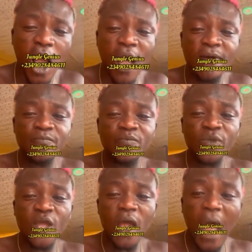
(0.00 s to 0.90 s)

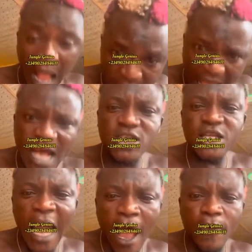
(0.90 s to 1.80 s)
Yes,
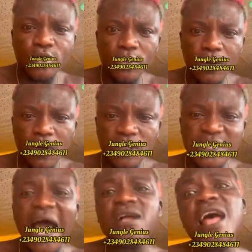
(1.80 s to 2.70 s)
now,
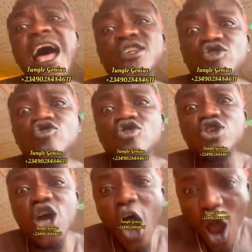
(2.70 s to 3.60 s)
standard
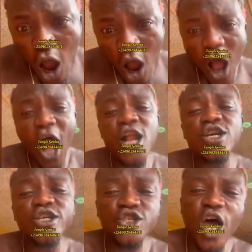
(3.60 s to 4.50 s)
studio on
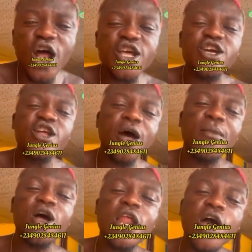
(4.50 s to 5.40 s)
his study, the
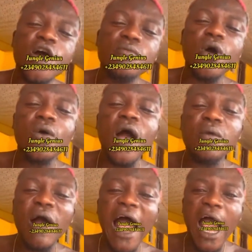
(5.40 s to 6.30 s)
money will go up.
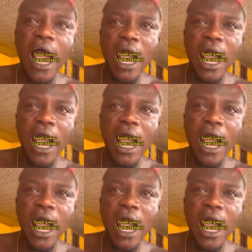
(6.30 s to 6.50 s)
I